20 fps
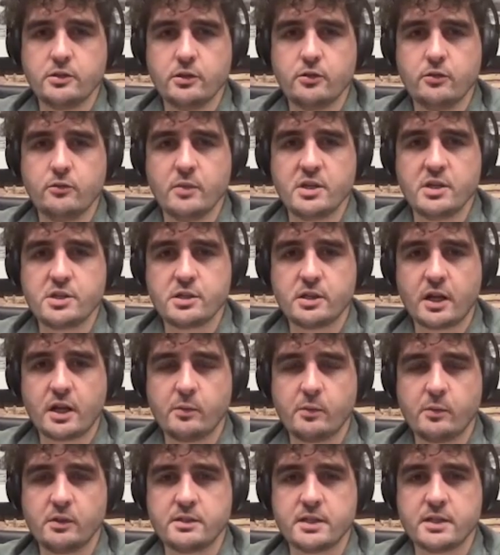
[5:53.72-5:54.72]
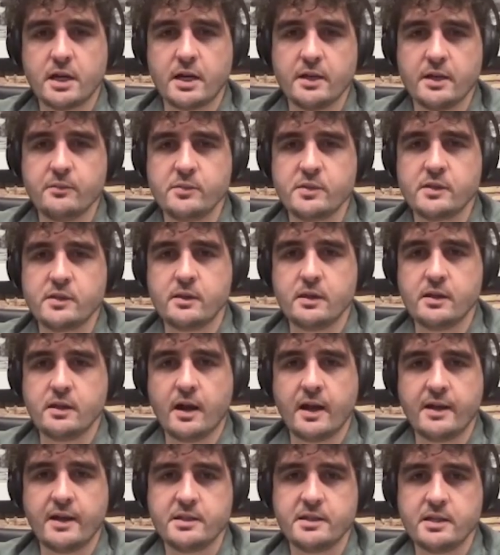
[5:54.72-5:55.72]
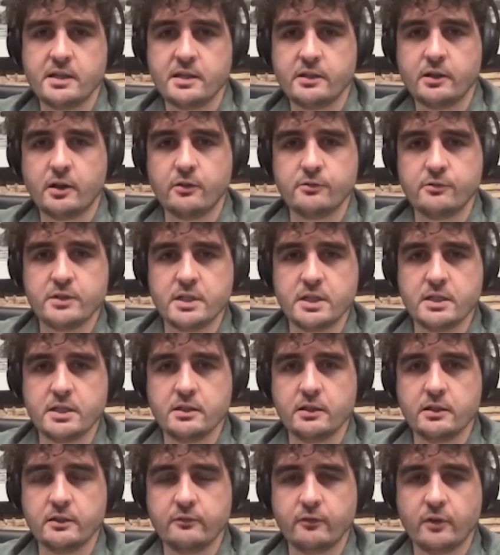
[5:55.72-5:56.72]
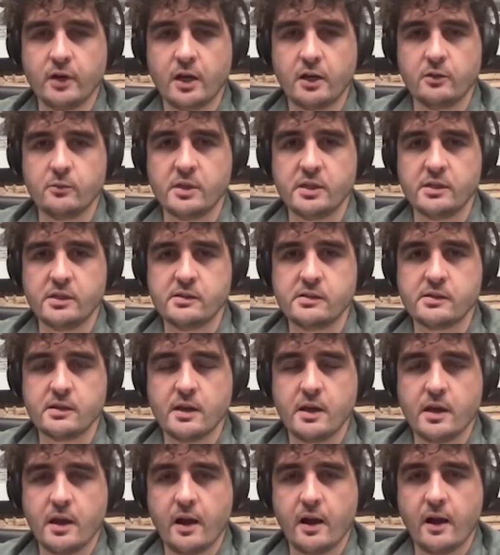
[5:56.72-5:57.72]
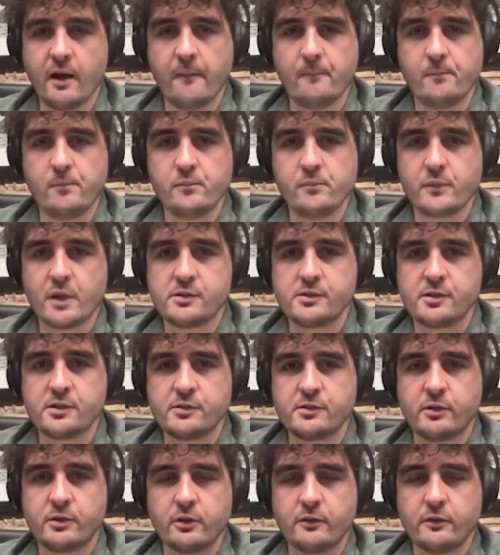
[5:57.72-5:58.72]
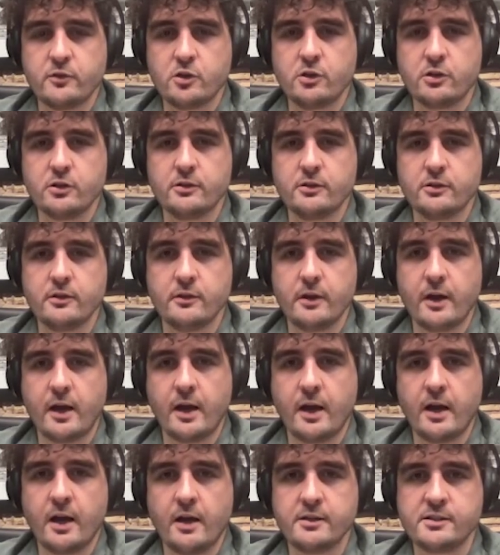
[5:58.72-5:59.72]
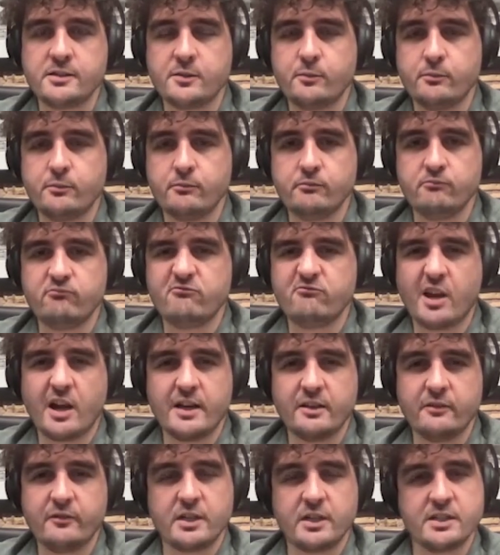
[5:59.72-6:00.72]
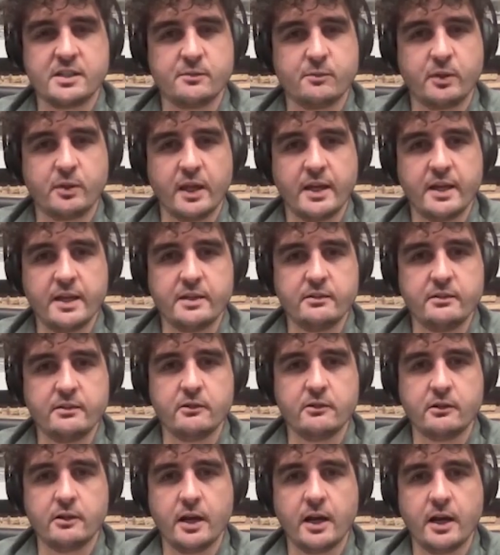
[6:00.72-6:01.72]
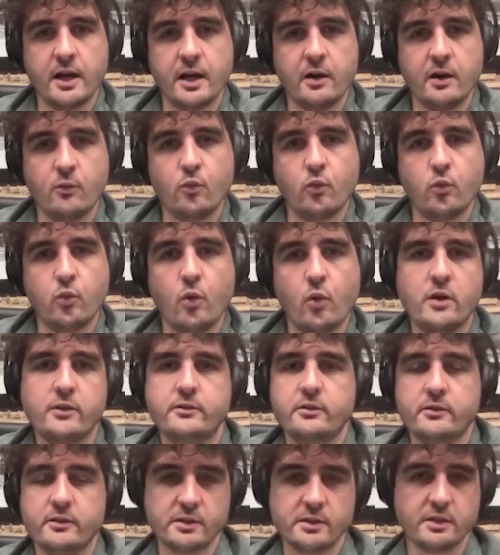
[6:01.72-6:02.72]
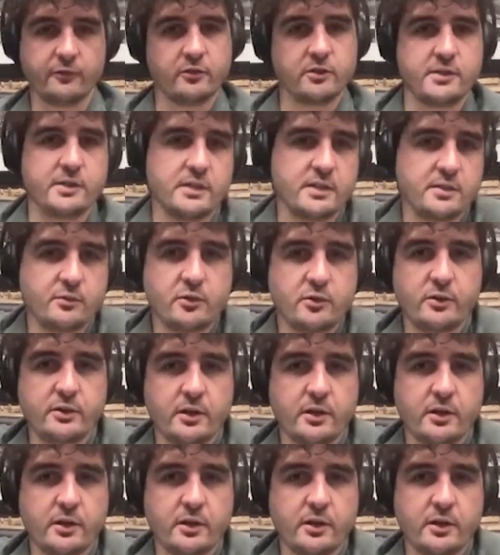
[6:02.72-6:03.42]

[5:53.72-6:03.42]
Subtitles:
You mentioned a couple of times the IT and OT environments. Just wondering if you could kind of explain what the differences